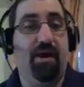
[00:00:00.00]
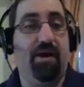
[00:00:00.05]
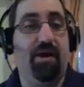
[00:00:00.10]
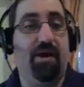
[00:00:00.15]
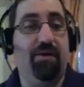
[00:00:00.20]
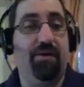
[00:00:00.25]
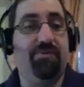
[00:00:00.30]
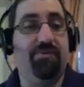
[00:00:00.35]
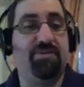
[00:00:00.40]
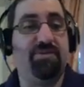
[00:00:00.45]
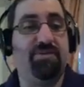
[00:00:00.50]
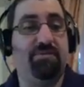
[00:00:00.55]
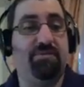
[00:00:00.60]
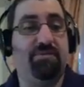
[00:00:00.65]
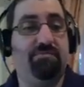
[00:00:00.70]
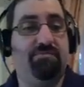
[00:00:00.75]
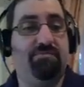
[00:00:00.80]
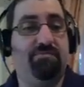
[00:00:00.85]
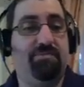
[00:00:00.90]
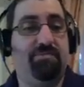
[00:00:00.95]
This
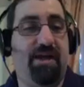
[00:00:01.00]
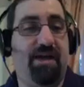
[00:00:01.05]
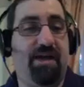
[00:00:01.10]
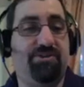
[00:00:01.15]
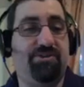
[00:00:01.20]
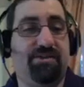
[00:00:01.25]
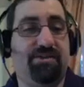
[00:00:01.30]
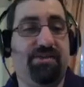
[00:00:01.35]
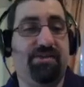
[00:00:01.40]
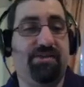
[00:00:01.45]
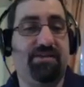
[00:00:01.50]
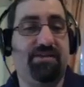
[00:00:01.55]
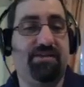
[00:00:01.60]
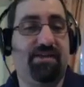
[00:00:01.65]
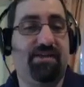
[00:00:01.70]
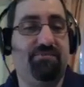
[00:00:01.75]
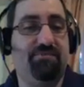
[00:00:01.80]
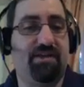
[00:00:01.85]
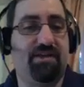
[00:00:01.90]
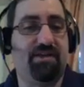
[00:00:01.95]
-success
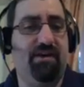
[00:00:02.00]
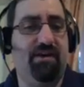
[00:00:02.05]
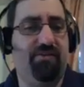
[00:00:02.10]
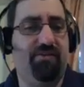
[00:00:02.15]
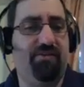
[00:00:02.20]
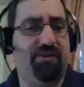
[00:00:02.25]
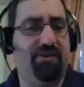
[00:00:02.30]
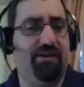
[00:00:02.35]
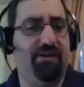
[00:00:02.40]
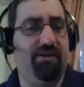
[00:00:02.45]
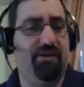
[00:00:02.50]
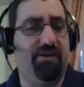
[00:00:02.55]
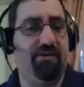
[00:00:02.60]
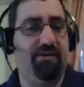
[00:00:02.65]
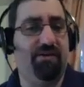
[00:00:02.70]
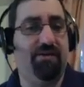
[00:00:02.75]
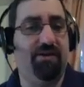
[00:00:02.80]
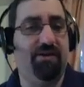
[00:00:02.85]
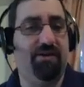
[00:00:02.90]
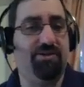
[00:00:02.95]
gives it kind of like
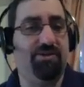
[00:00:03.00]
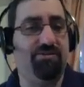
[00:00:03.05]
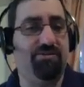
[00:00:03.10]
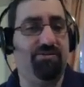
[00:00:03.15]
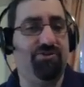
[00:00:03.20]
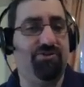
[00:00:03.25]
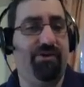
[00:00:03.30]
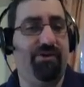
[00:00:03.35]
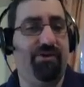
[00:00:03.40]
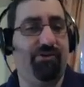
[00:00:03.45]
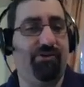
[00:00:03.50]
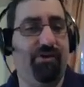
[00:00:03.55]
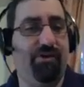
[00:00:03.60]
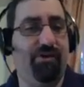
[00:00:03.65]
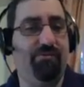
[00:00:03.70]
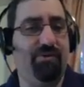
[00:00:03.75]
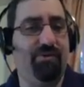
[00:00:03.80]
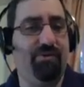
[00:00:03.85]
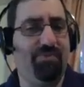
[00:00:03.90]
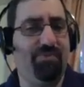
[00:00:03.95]
it's usually a green
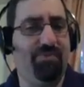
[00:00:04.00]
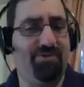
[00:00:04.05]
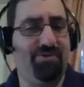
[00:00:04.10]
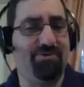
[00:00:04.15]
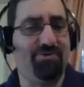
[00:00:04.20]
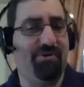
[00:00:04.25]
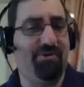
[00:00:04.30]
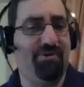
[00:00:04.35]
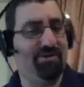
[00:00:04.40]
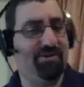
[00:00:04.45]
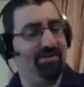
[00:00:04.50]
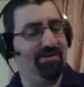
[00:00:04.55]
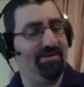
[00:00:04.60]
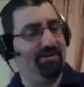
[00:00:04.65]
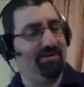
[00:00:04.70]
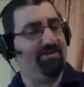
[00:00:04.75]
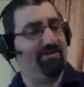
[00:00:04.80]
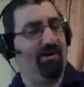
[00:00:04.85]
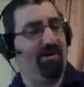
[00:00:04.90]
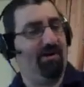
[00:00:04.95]
one, but this one it's
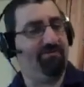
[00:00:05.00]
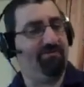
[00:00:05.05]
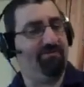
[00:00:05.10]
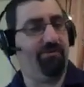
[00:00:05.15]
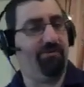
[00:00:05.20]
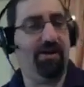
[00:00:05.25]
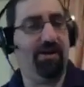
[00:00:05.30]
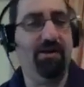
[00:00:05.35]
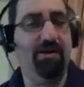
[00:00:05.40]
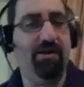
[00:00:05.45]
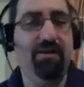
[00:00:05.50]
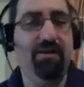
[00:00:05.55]
like off green.